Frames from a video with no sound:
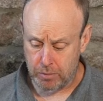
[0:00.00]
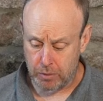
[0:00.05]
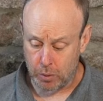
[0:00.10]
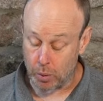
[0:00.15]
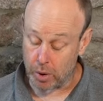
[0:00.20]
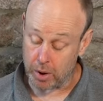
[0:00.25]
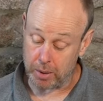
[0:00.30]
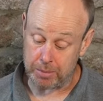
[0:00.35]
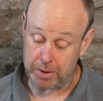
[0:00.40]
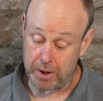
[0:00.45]

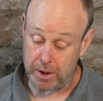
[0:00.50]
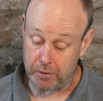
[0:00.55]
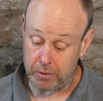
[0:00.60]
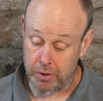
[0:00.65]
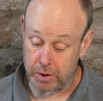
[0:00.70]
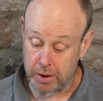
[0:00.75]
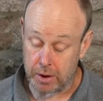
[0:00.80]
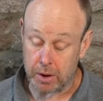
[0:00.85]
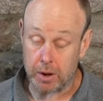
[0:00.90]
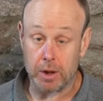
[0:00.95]
Well, I'm
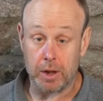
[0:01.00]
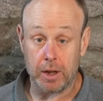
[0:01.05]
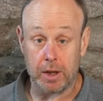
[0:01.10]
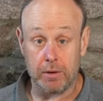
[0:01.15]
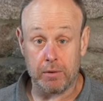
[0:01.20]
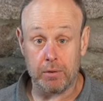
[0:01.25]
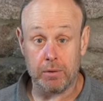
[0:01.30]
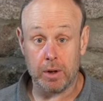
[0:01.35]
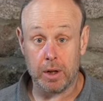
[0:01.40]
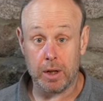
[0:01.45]
definitely going to
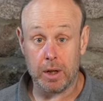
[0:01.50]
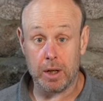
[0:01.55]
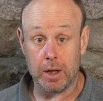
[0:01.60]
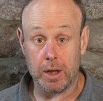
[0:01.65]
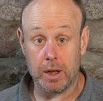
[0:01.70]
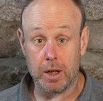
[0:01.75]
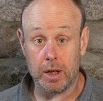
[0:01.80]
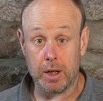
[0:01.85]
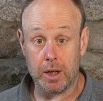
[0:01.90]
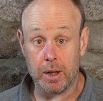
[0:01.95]
leave
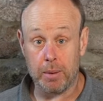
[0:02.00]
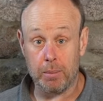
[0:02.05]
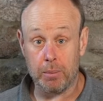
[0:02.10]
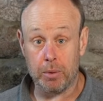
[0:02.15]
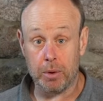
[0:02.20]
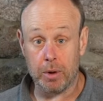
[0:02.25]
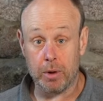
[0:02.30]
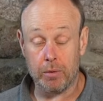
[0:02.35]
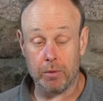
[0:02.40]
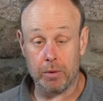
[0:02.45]
a
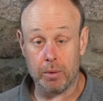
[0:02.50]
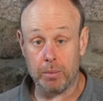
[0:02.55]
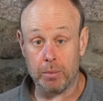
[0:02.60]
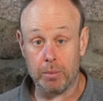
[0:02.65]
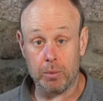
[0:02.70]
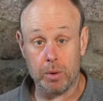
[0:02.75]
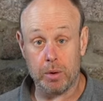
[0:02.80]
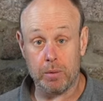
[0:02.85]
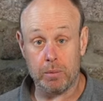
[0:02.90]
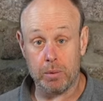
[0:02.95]
number of
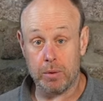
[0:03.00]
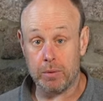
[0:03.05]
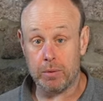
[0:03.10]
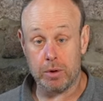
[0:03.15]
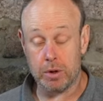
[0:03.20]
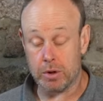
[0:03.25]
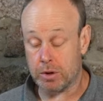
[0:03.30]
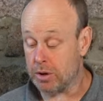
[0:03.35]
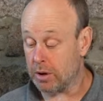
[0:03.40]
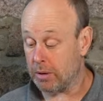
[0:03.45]
them. We've
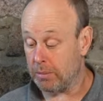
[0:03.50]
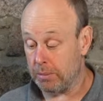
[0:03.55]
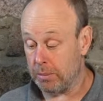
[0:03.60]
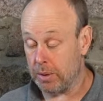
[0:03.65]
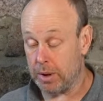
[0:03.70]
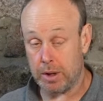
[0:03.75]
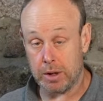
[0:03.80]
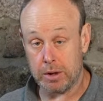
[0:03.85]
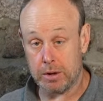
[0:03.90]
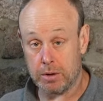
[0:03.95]
just got
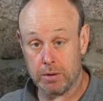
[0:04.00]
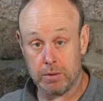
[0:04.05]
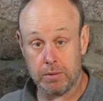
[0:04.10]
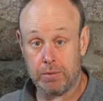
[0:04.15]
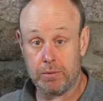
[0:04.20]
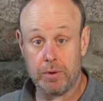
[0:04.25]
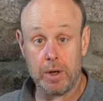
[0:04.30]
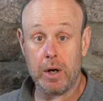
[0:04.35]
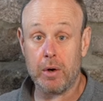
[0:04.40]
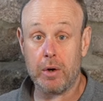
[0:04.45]
meads of
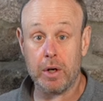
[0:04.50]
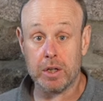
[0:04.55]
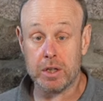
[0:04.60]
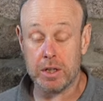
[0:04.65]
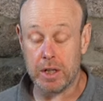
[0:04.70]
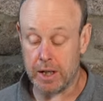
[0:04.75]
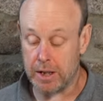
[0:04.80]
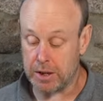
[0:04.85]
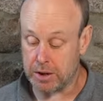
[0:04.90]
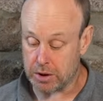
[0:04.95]
various
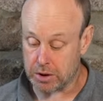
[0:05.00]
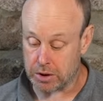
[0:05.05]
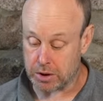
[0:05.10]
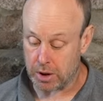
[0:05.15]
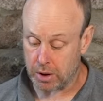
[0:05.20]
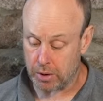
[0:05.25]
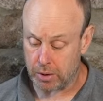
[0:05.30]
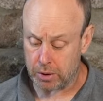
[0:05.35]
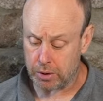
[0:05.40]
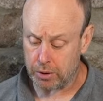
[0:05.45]
ages
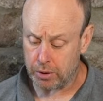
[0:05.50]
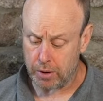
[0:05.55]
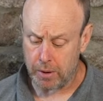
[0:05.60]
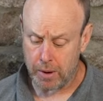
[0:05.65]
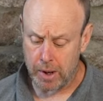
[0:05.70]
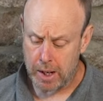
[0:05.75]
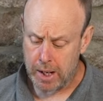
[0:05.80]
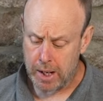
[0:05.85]
going through,